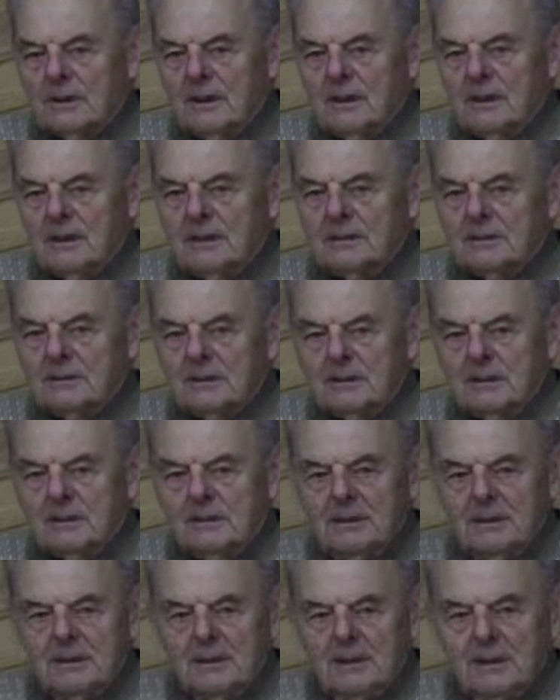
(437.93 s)

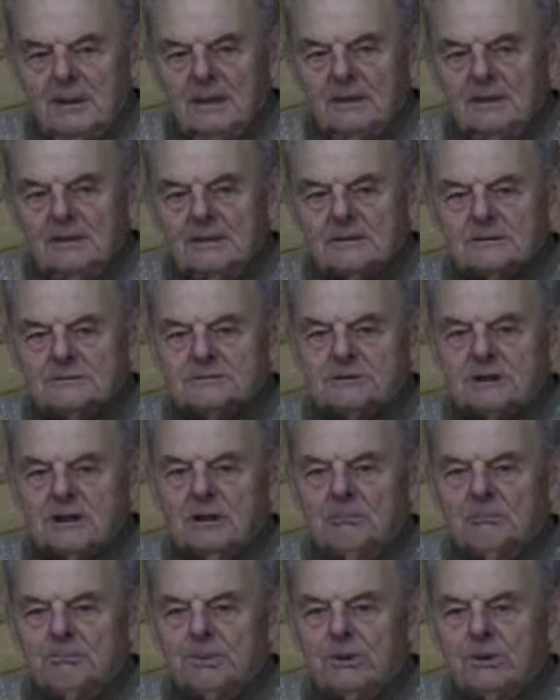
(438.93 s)
in this
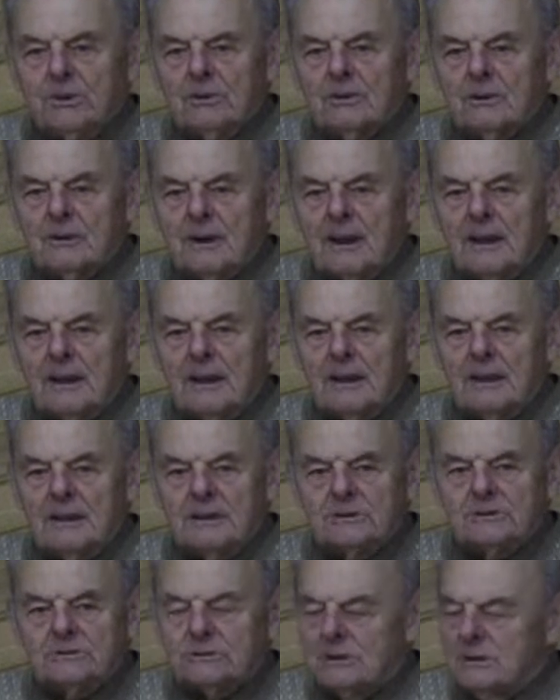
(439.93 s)
computer
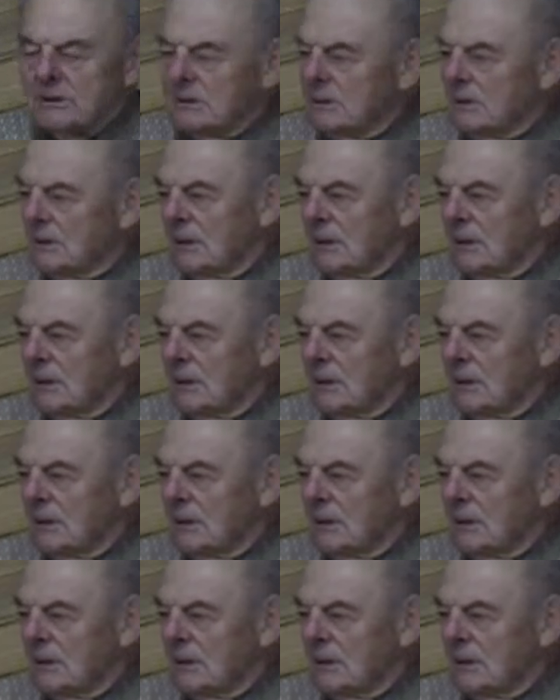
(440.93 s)
age,